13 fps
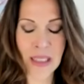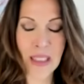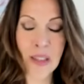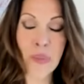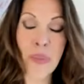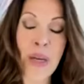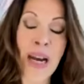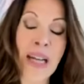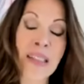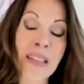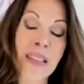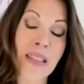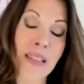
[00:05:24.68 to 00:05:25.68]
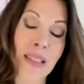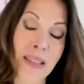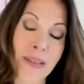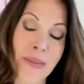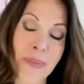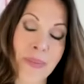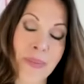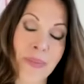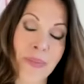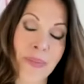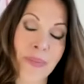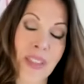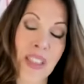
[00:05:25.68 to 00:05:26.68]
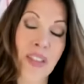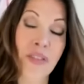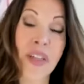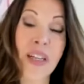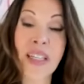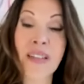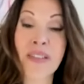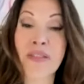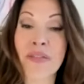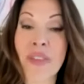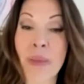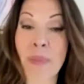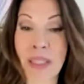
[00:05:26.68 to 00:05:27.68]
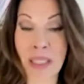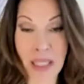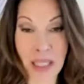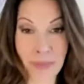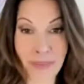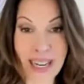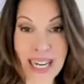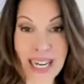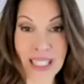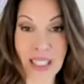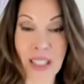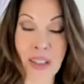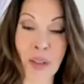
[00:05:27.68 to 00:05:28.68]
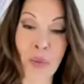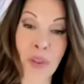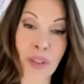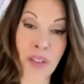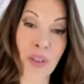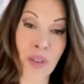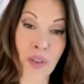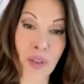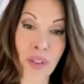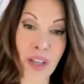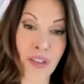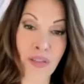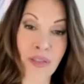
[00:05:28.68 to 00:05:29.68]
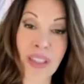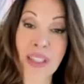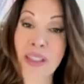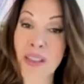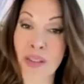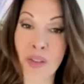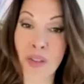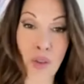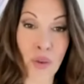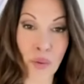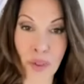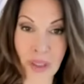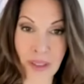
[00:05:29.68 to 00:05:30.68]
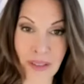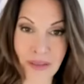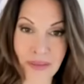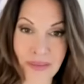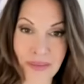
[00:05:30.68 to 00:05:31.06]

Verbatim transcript: in balancing the divine feminine and masculine within yourself. This is union.